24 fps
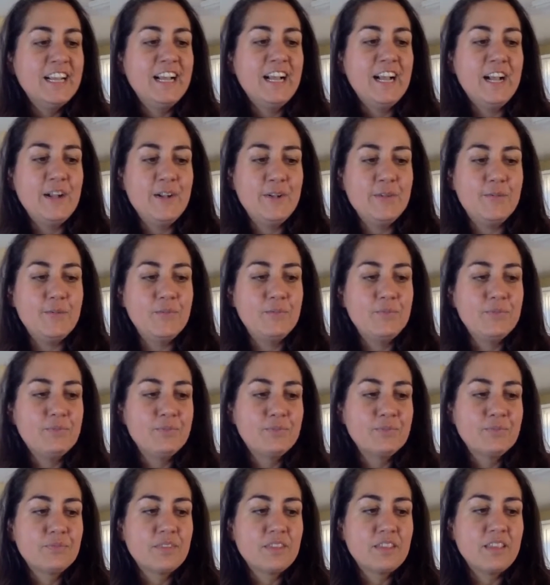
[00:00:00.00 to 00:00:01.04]

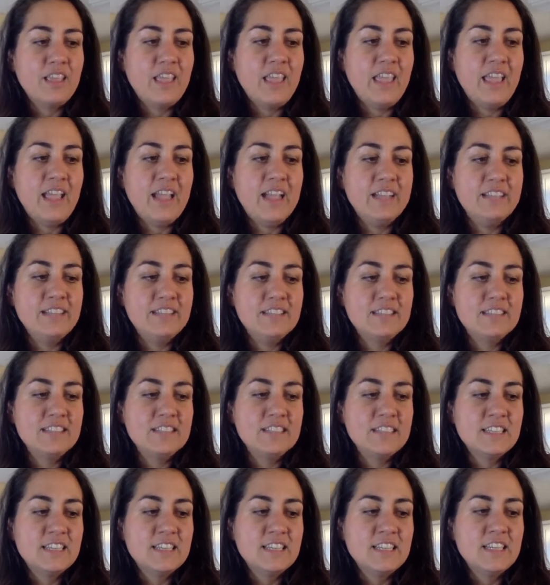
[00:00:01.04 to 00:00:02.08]
And
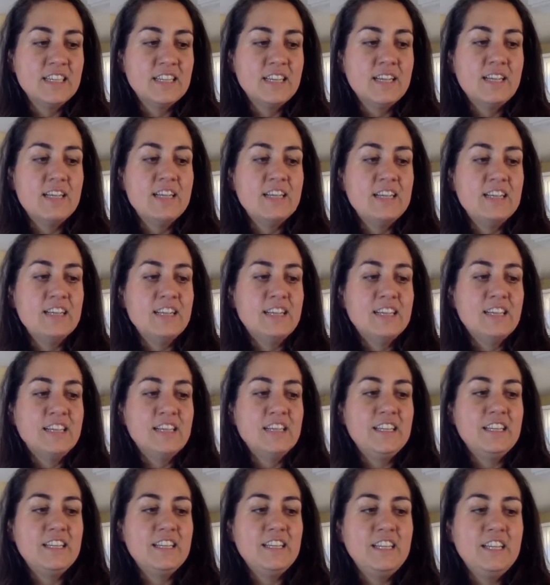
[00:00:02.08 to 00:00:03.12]

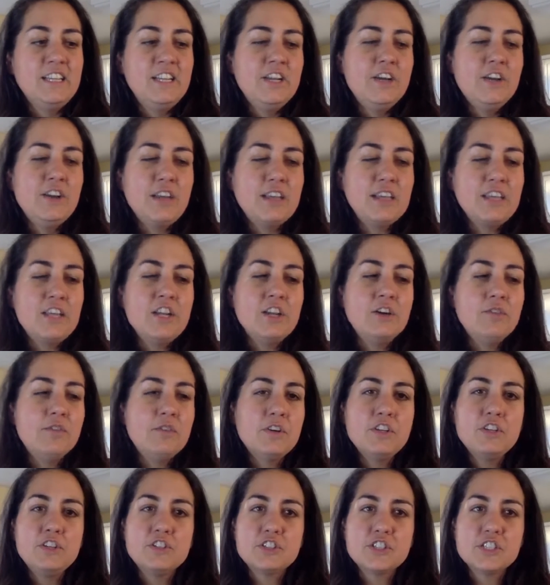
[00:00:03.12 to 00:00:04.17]

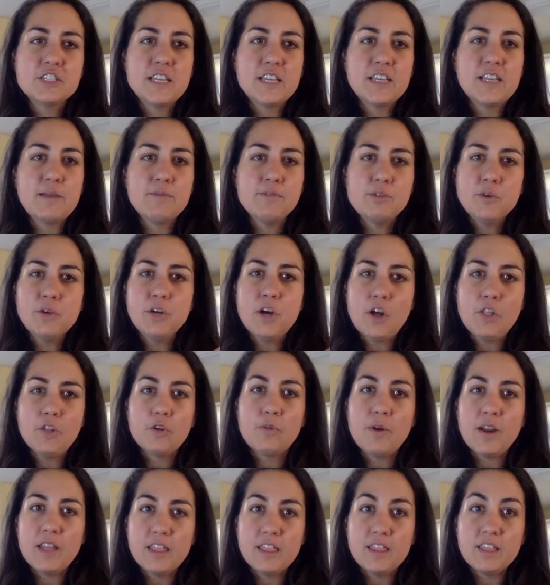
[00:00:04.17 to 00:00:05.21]
when you're just like, I'm doing all the
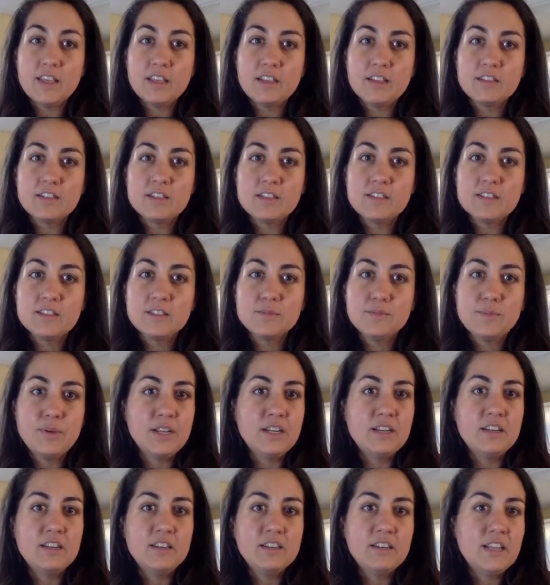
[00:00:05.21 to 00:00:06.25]
right things,
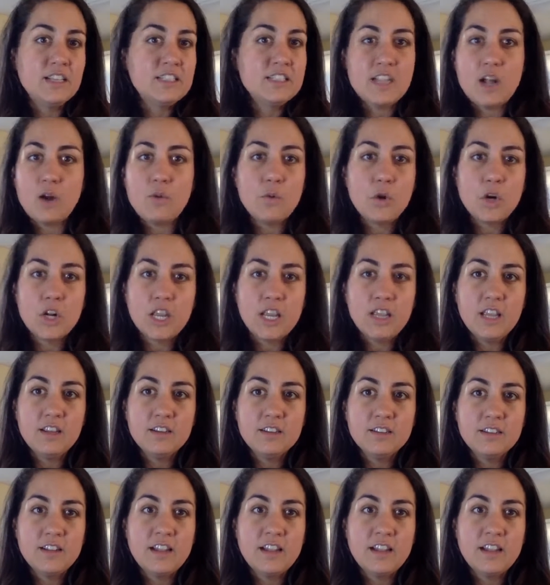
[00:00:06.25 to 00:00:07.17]
but it's not working.